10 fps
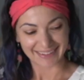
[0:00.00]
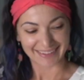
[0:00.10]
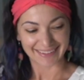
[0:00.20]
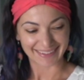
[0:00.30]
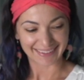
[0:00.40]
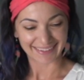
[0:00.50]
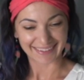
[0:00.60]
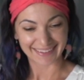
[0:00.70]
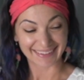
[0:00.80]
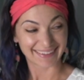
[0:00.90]

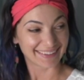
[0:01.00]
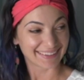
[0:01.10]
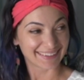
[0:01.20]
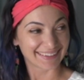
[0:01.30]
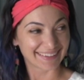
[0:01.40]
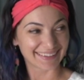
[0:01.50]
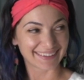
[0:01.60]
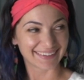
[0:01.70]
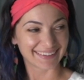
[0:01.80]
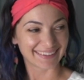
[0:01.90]

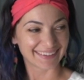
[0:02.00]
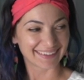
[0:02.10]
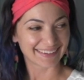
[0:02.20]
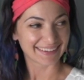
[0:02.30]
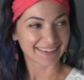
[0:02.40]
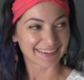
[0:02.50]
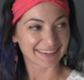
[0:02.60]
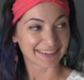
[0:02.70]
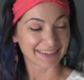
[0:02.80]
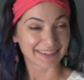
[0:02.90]

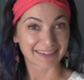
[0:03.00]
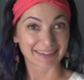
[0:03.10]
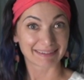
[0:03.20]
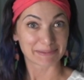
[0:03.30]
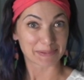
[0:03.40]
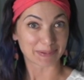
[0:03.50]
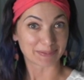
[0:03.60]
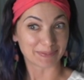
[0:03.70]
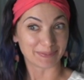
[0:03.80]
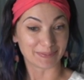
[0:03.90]

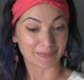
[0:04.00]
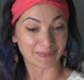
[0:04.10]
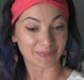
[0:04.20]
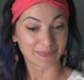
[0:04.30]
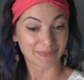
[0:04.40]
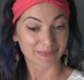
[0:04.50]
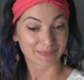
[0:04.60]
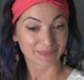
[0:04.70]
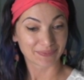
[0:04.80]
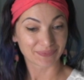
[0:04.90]

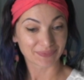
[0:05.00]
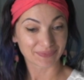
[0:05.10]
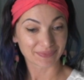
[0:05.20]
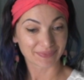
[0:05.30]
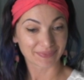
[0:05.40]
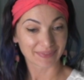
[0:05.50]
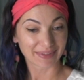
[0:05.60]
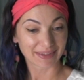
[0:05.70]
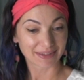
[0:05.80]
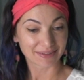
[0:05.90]

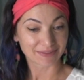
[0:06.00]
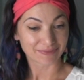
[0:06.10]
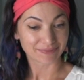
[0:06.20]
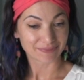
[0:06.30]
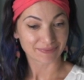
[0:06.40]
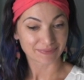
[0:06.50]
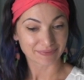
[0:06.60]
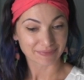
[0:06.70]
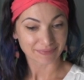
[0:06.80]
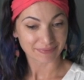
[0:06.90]

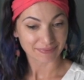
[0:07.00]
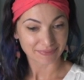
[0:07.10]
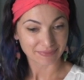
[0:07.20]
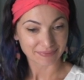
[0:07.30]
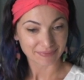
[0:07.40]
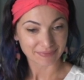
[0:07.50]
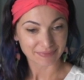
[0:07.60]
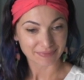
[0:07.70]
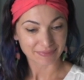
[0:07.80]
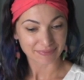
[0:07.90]
This person isn't speaking.